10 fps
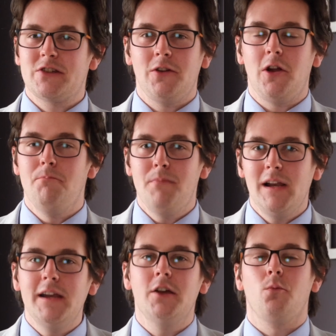still a
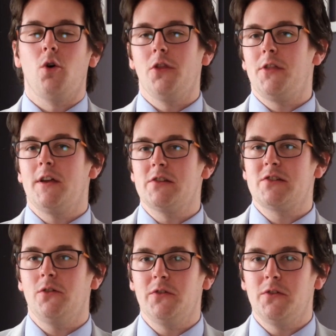million and one things
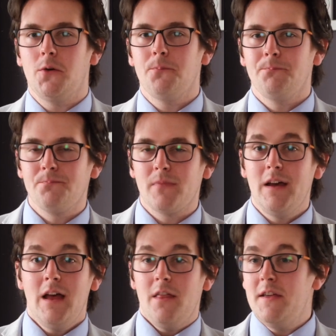still to do.
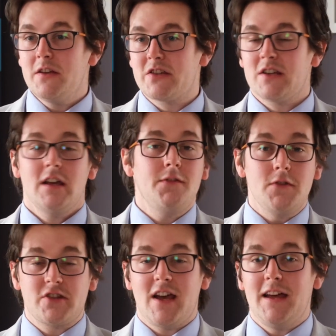This, if you
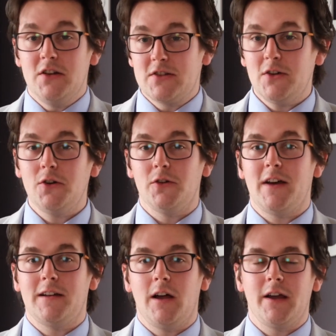set an internal
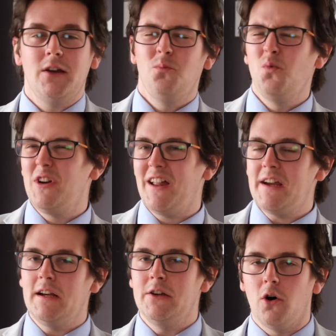deadline, would
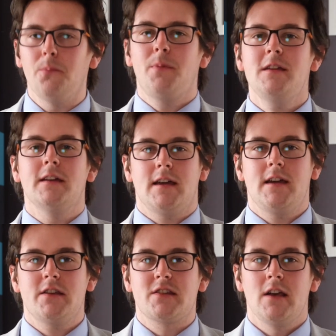likely not be the
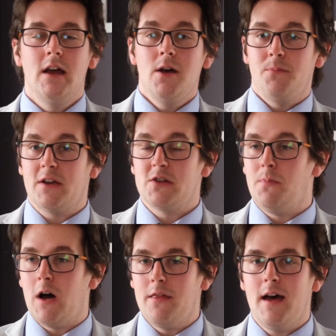case. because
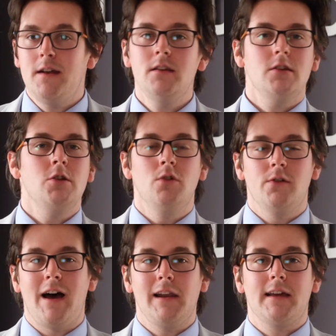by then you would
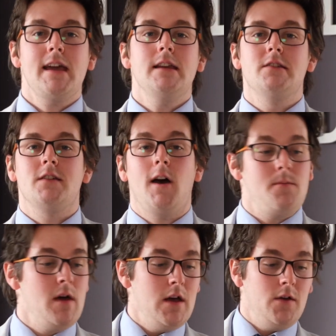have allocated time
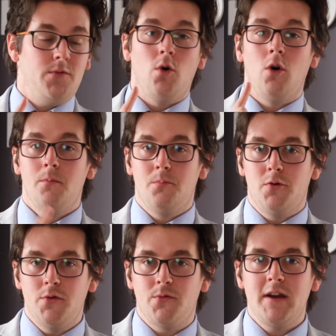for
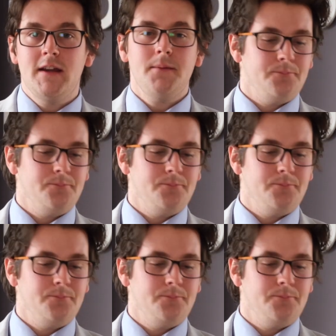proofreading,